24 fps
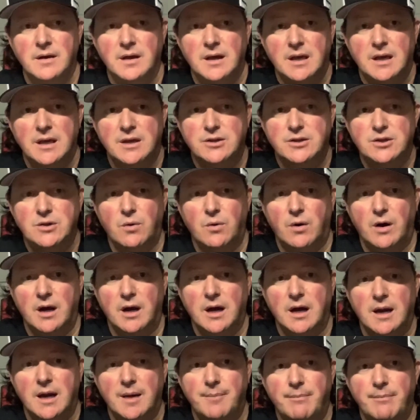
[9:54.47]
is you are
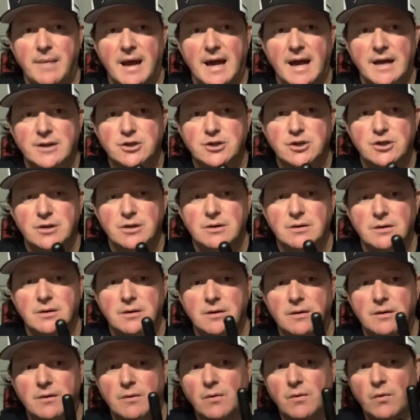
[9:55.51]
going to match
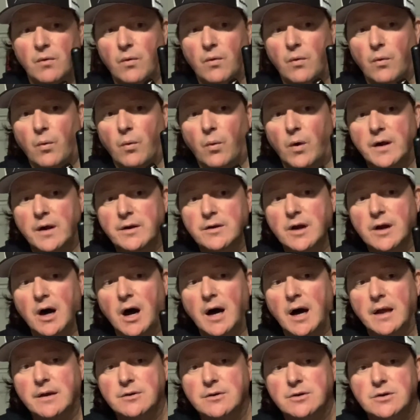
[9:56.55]
one
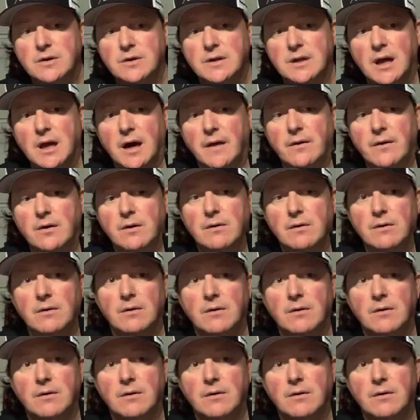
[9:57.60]
dot to the other.